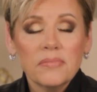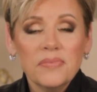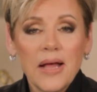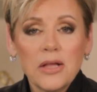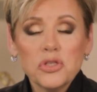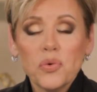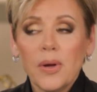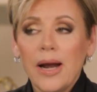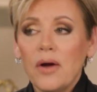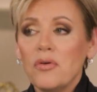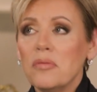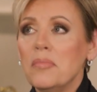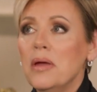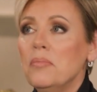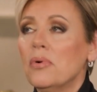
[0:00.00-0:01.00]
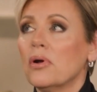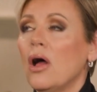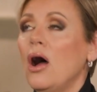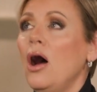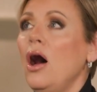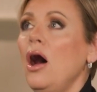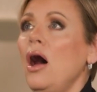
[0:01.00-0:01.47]
That's what I remembered.
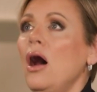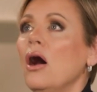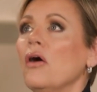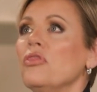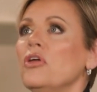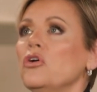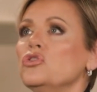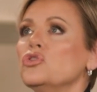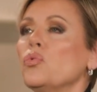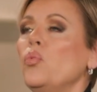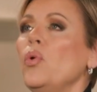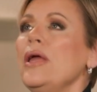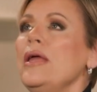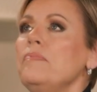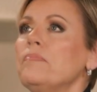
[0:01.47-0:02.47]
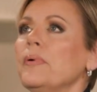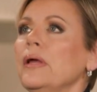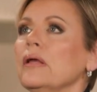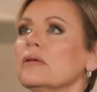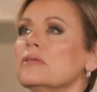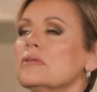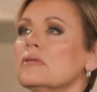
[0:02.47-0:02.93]
Ah, those oh,
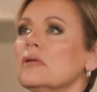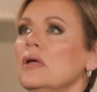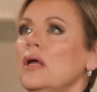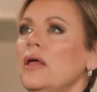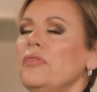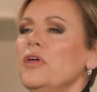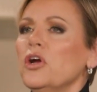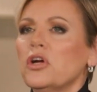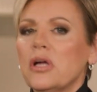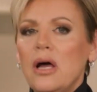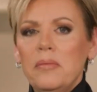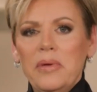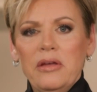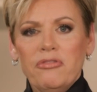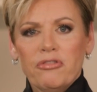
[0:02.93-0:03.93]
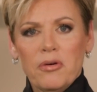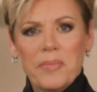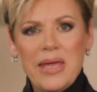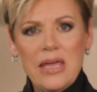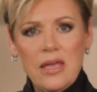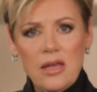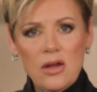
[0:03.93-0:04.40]
weepings, yes. they're coming from
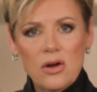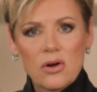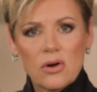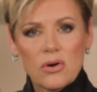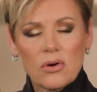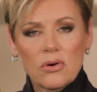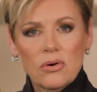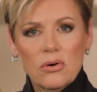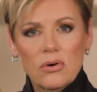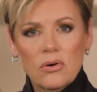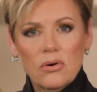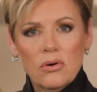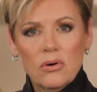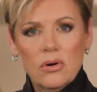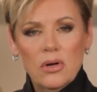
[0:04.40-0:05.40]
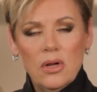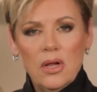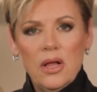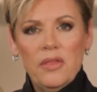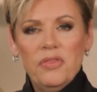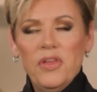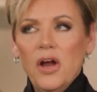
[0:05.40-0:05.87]
here.
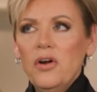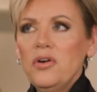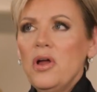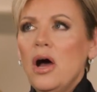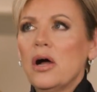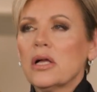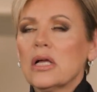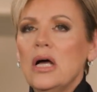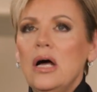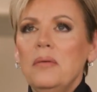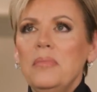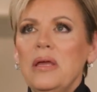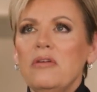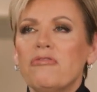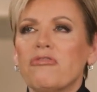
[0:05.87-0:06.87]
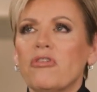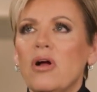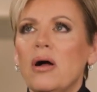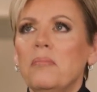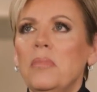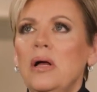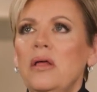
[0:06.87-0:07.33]
Yes. They're not coming
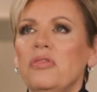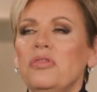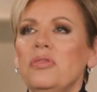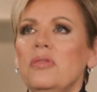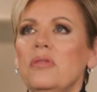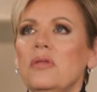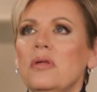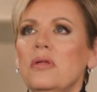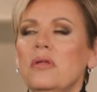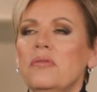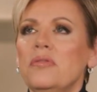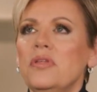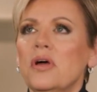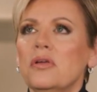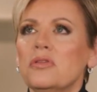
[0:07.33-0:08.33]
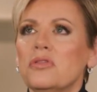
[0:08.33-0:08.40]
from uh, the,